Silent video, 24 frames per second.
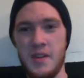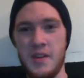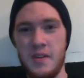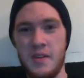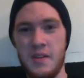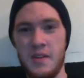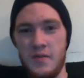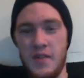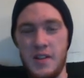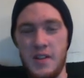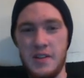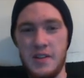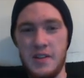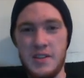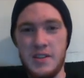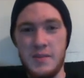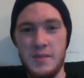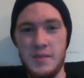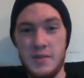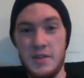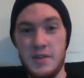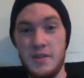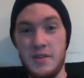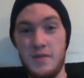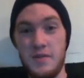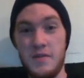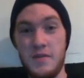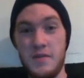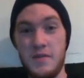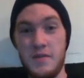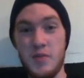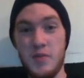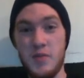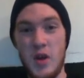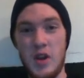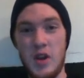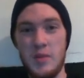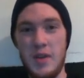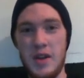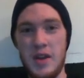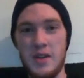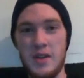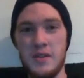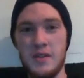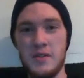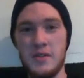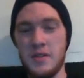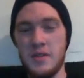Villain seems to defeat
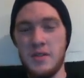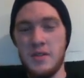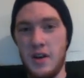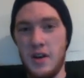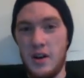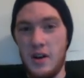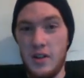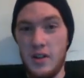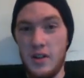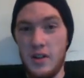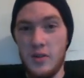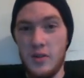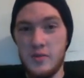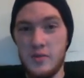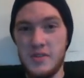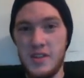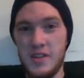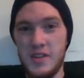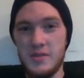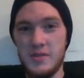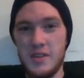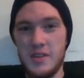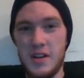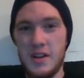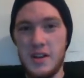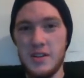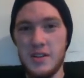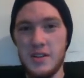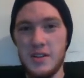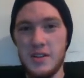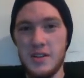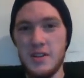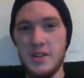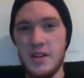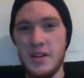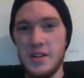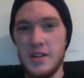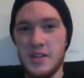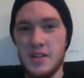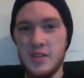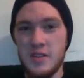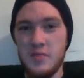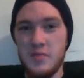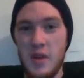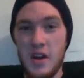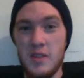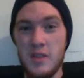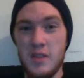Spider-Man. All hope seems lost.
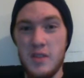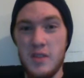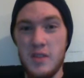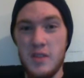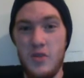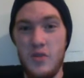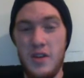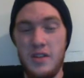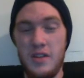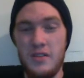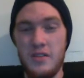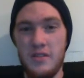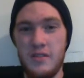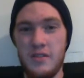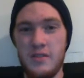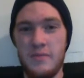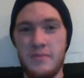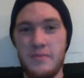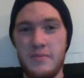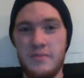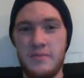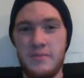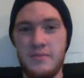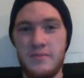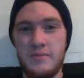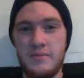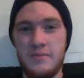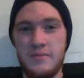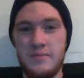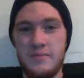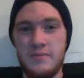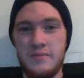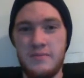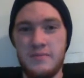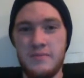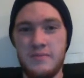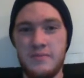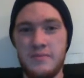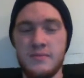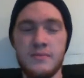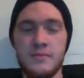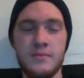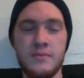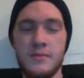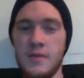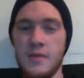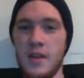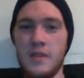Spider-Man wins.
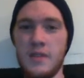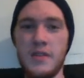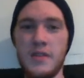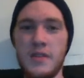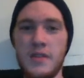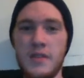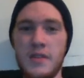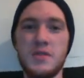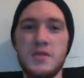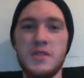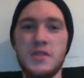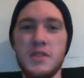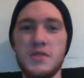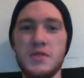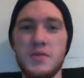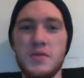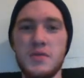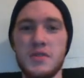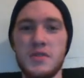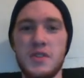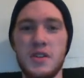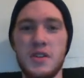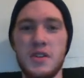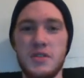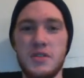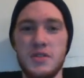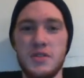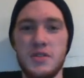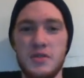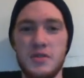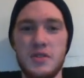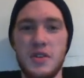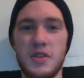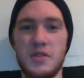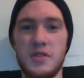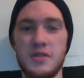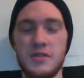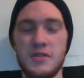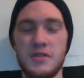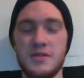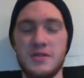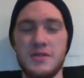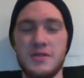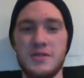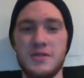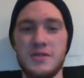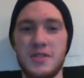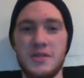That's what this one's going to do. Don't
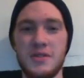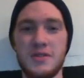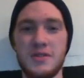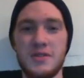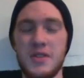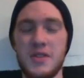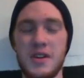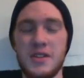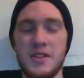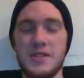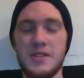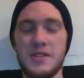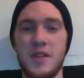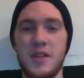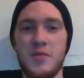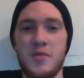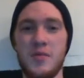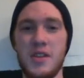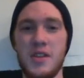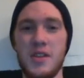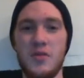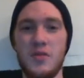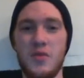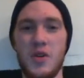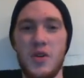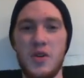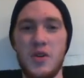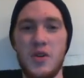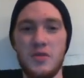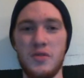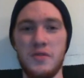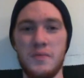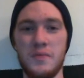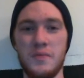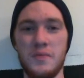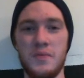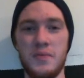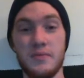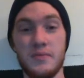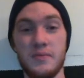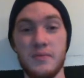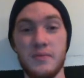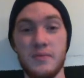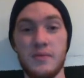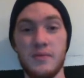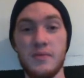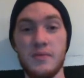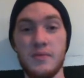don't try to tell me that it won't.
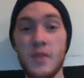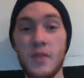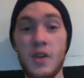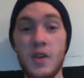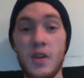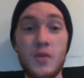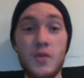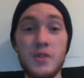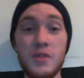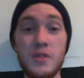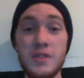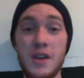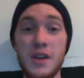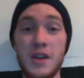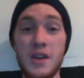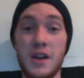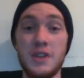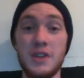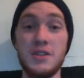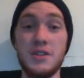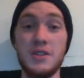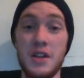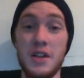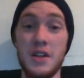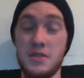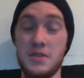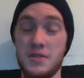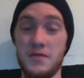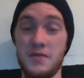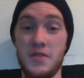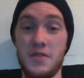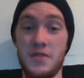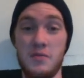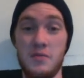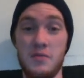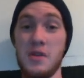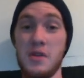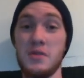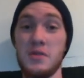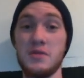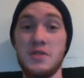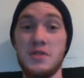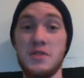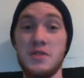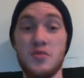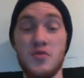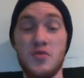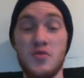Once again, I challenge the filmmakers
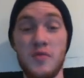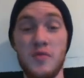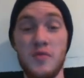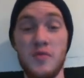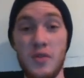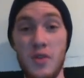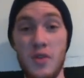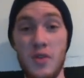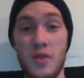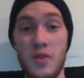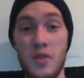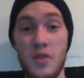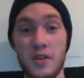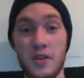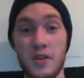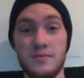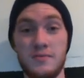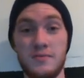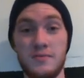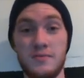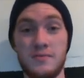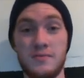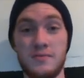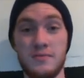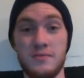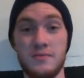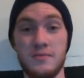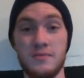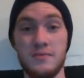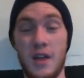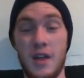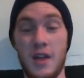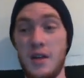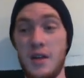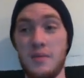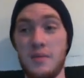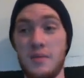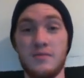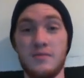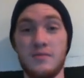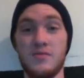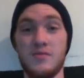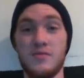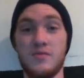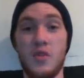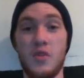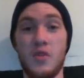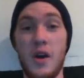to prove me wrong. I'm
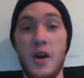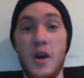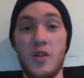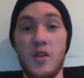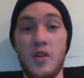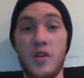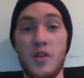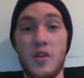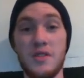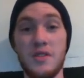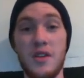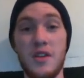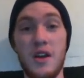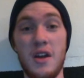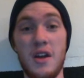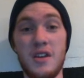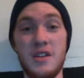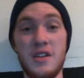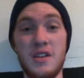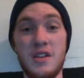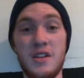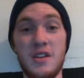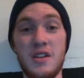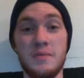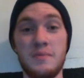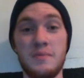quite open to the idea.